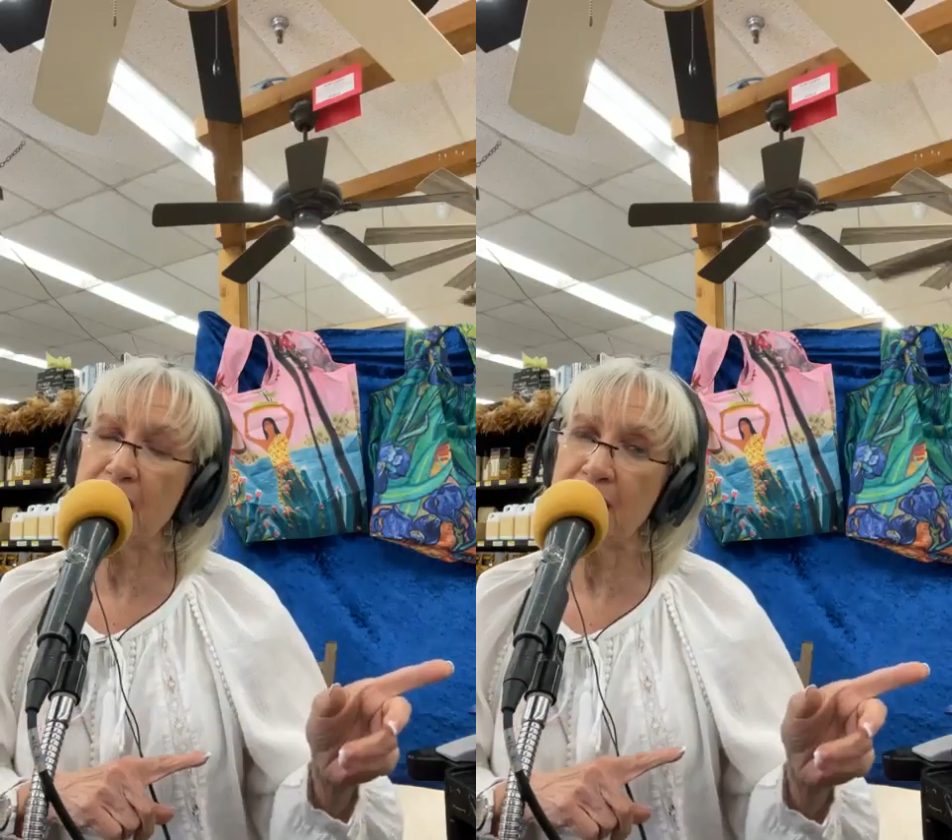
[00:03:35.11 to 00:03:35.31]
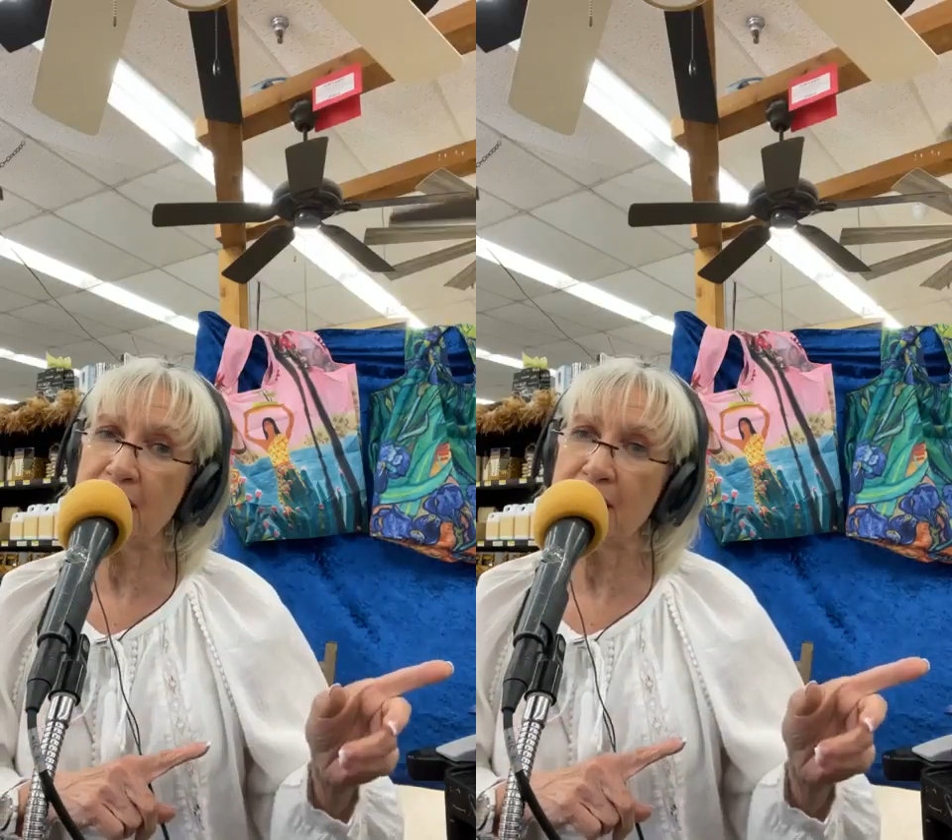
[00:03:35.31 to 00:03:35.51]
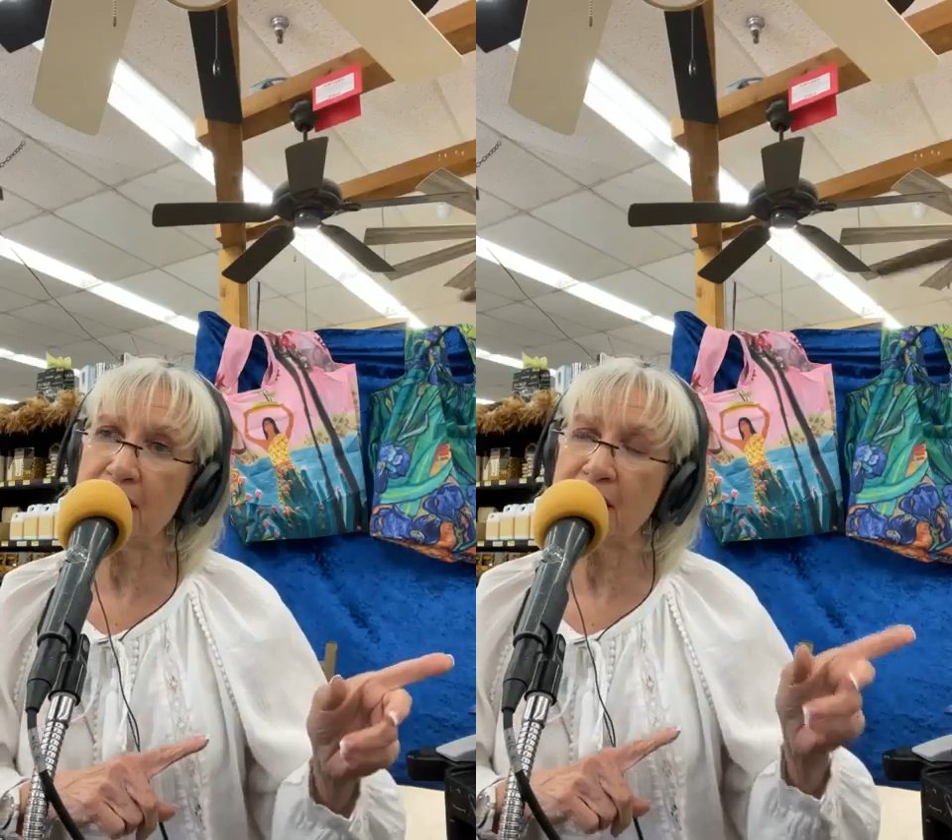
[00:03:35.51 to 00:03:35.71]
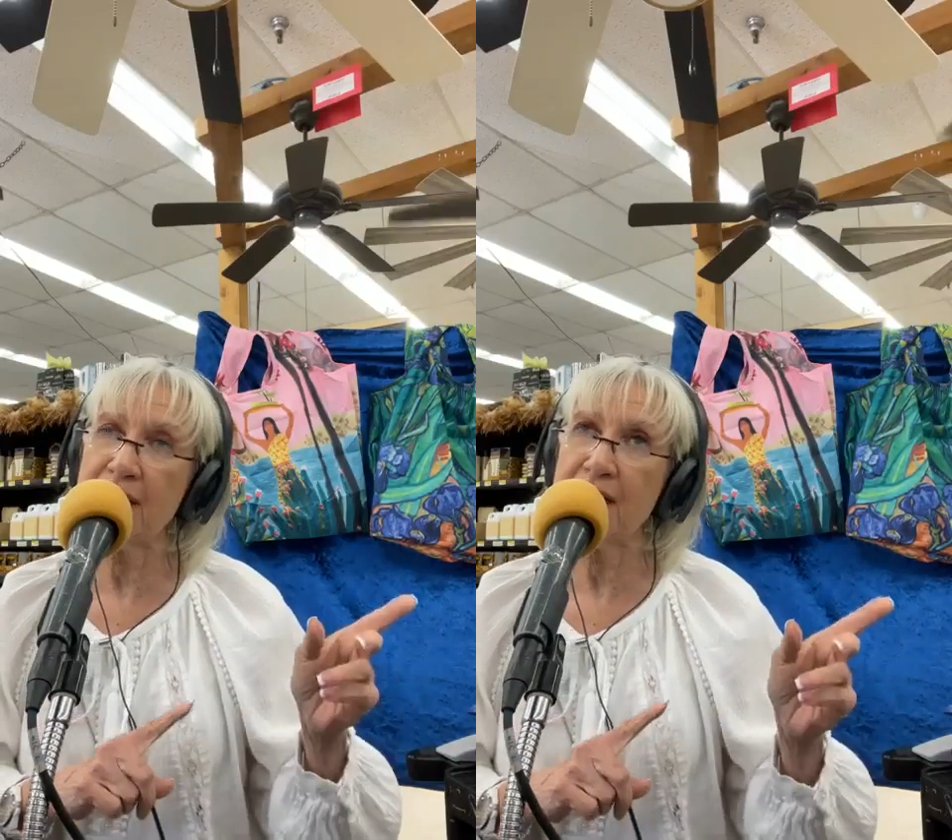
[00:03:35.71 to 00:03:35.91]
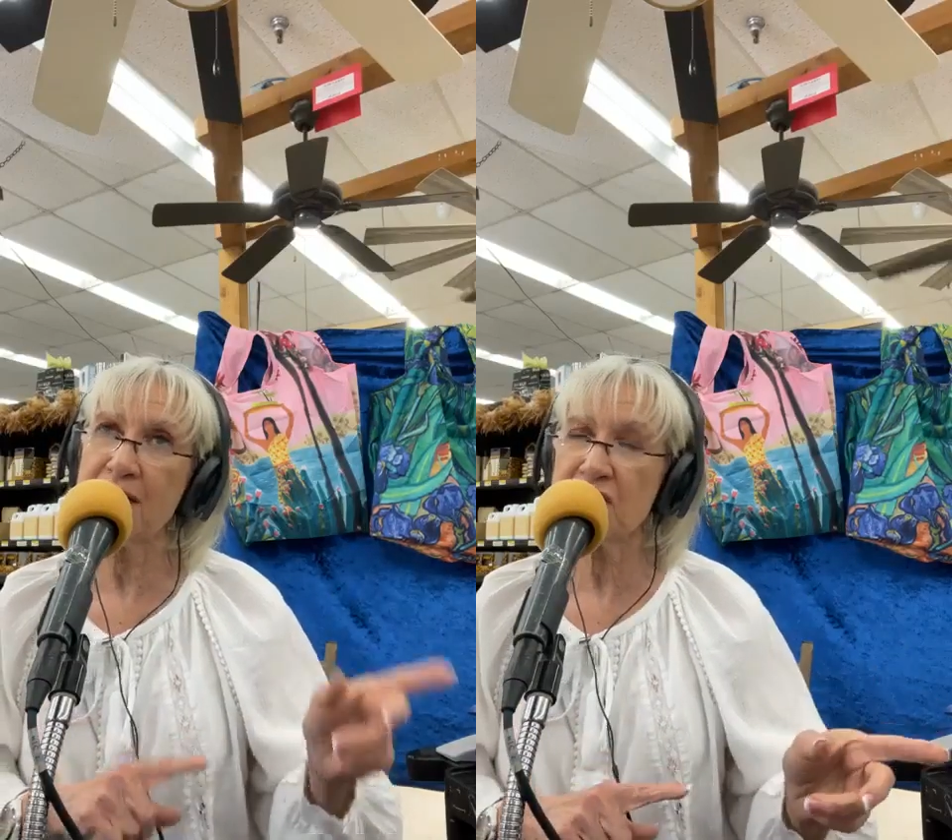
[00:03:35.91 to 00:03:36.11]
in
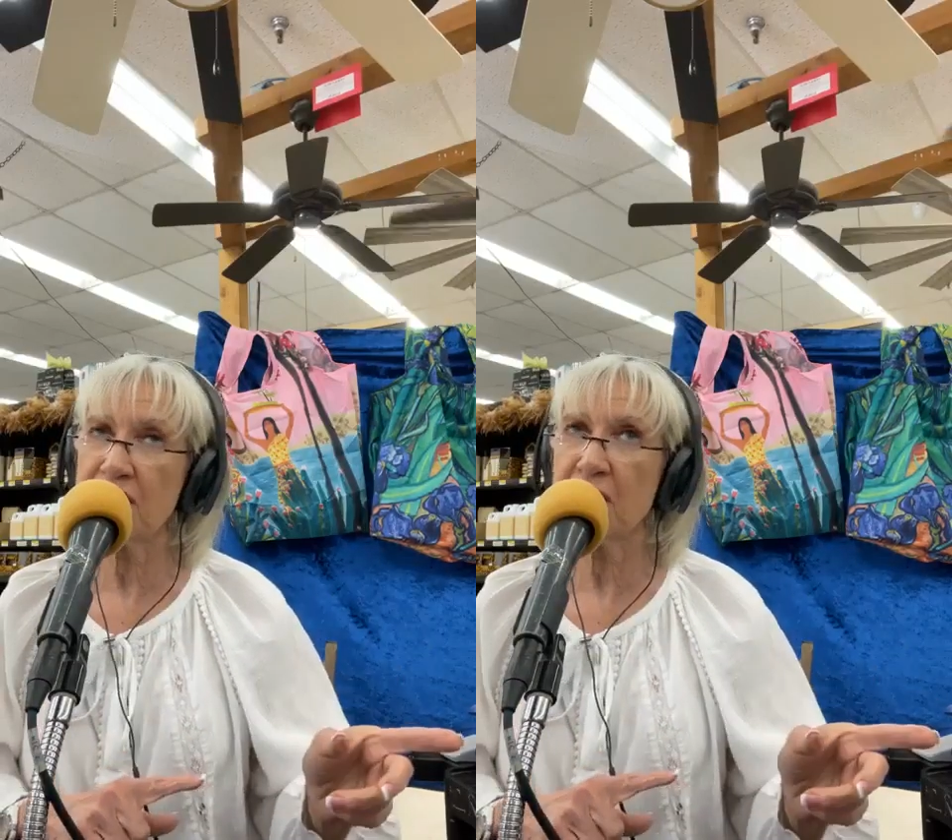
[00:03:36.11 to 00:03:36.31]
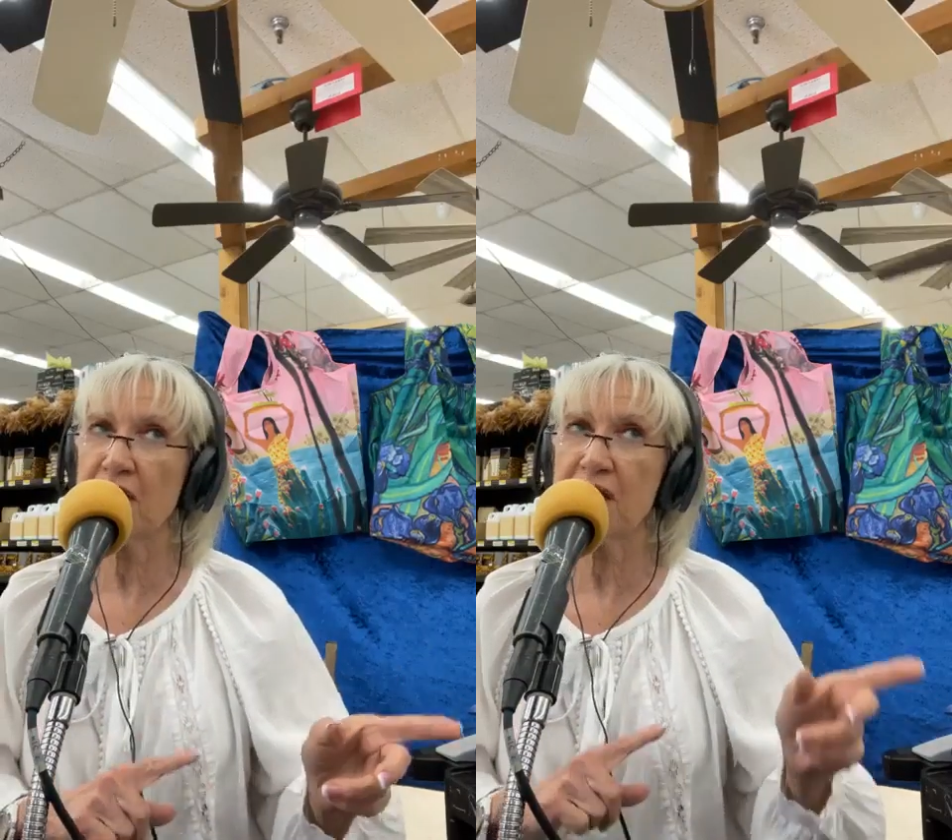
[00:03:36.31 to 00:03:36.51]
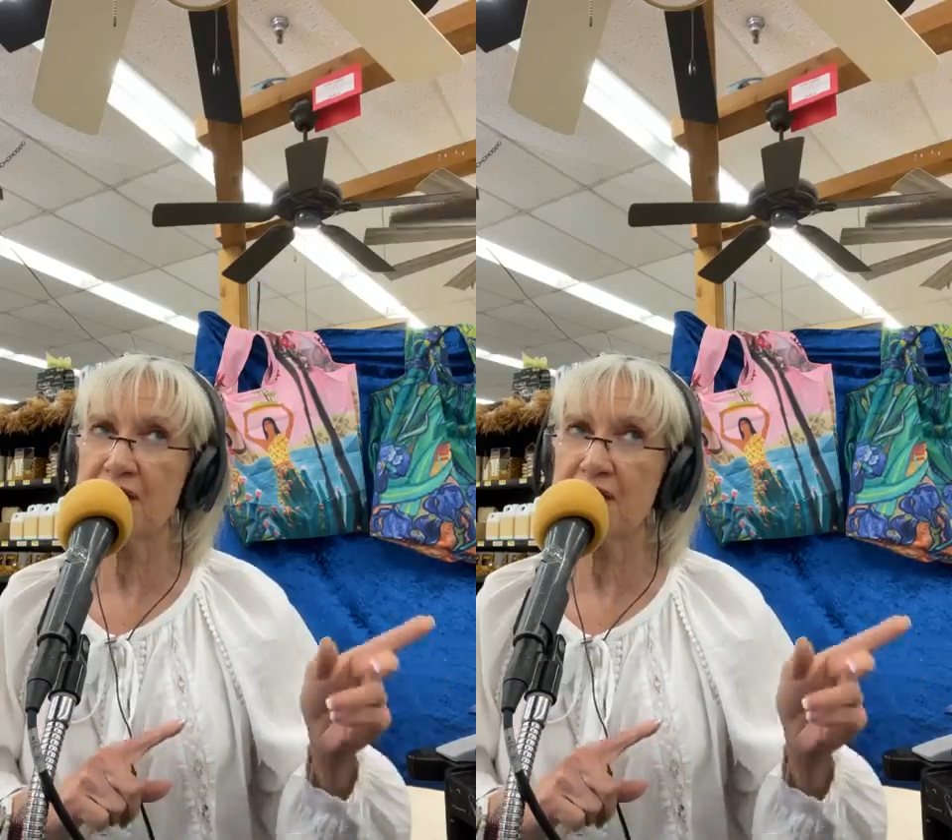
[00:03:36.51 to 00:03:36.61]
the kitchen area.